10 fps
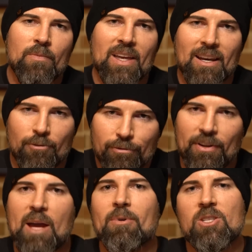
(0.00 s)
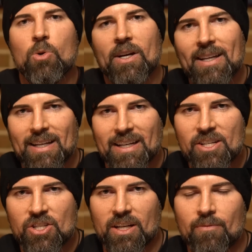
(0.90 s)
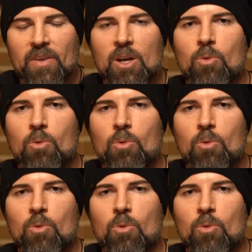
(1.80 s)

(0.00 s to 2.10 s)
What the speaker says: an inflammatory condition,